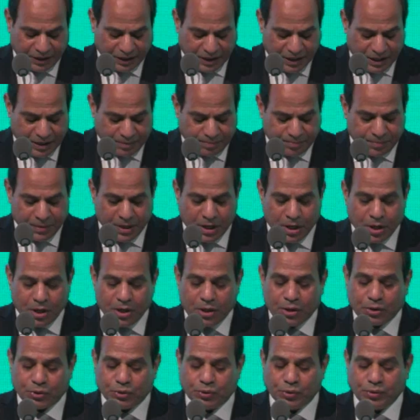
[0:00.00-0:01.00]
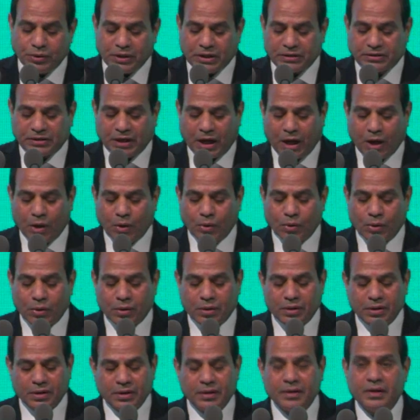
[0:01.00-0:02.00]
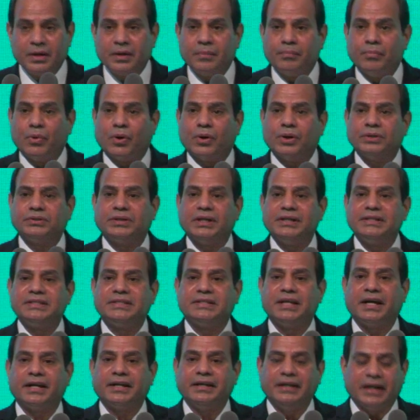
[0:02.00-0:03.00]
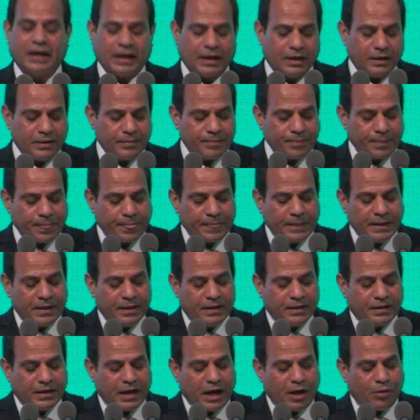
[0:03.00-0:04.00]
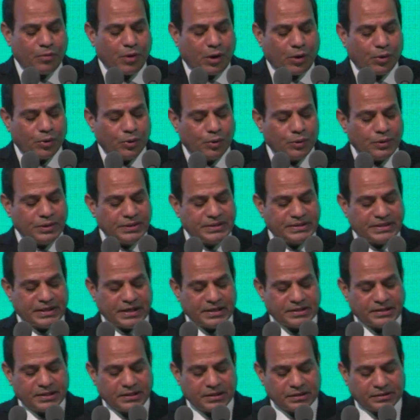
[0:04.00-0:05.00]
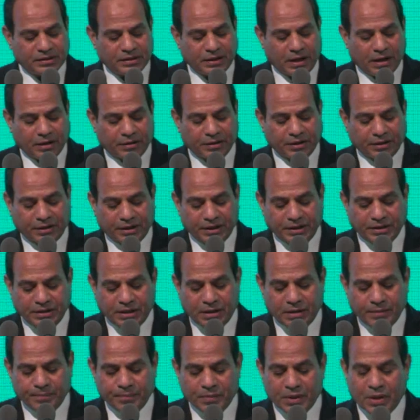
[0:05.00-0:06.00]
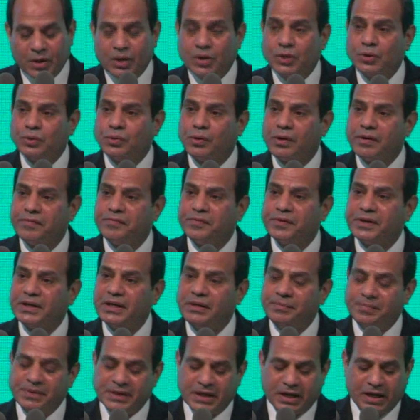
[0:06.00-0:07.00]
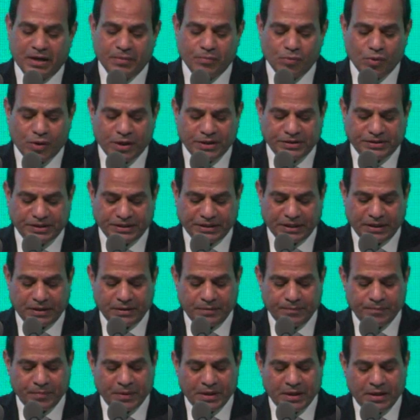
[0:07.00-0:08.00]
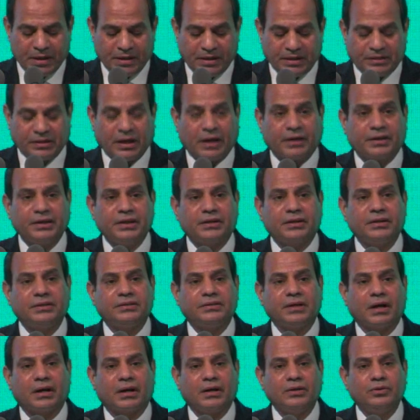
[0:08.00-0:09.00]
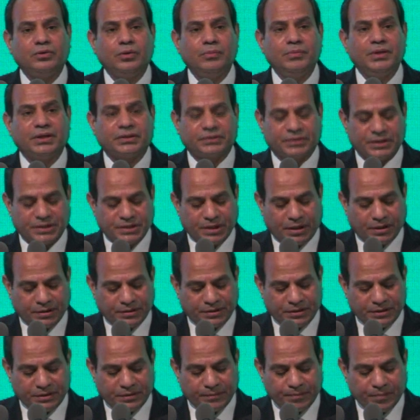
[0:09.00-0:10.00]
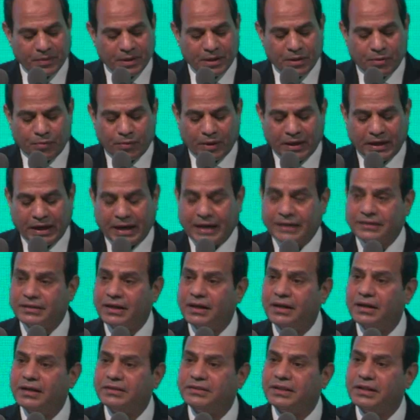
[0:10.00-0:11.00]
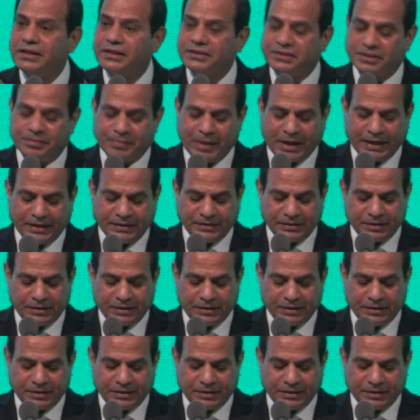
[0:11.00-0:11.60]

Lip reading: will not be achieved if we suffice with fighting terrorism without looking for real political solutions that provide the necessary environment and the enabling environment for